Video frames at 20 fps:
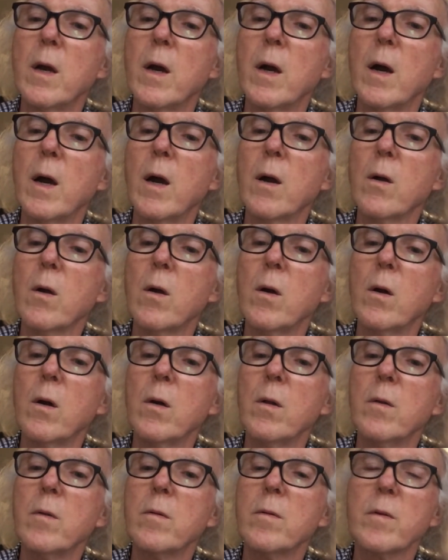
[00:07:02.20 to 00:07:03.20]

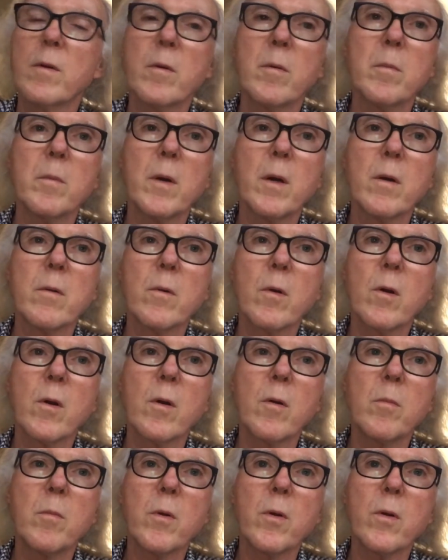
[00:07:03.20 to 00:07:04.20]
alcohol from
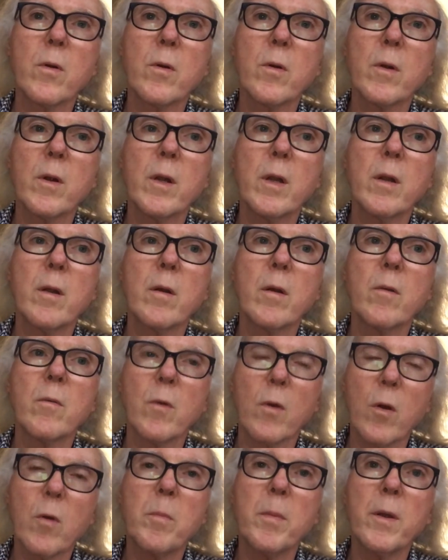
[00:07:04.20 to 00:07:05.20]

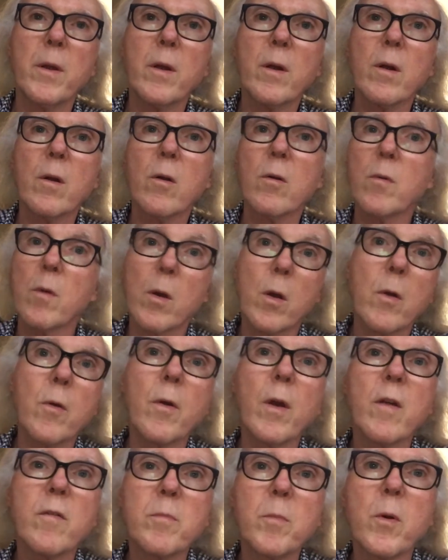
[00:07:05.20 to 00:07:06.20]
Rokko Beer or Rokko
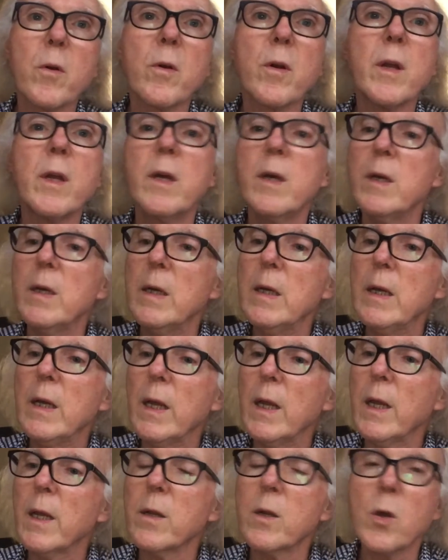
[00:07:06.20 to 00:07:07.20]
Craft Brewery
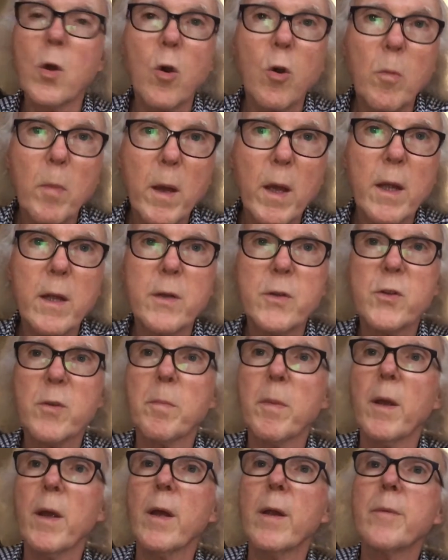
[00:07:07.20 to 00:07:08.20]
in Kobe,
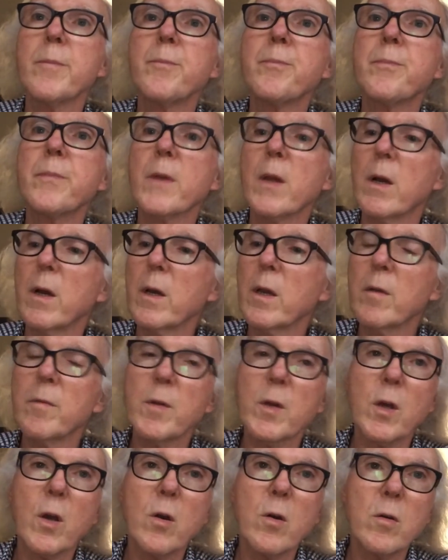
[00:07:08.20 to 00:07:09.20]
Japan. Give
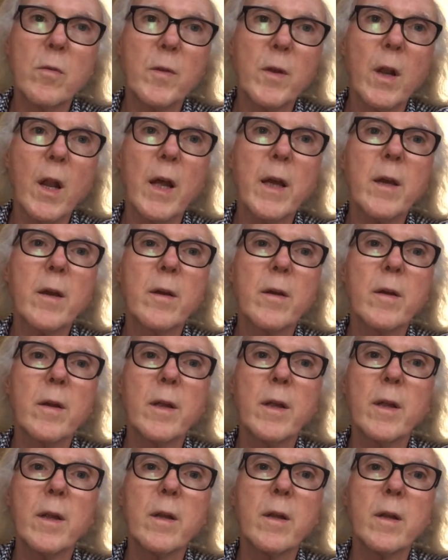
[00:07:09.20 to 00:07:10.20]
it a go if you like,
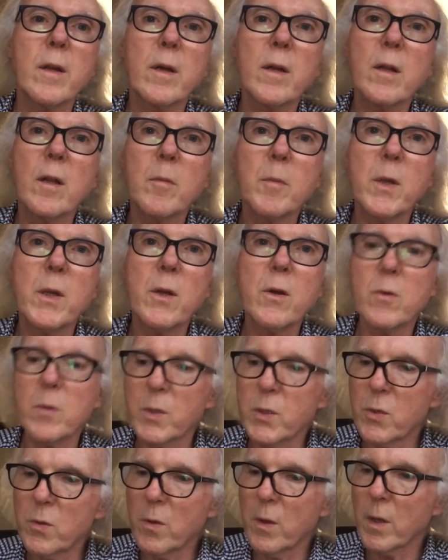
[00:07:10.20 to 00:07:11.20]
and let me know
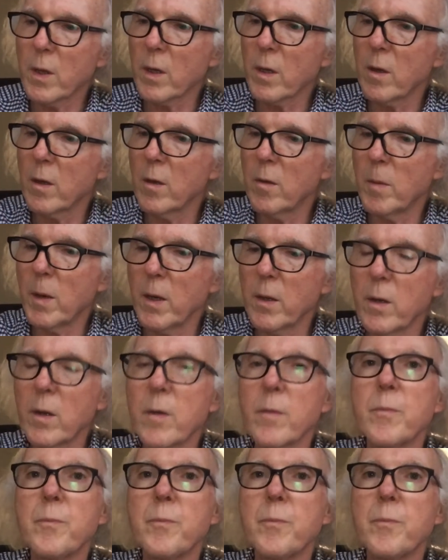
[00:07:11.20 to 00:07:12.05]
what you think about it.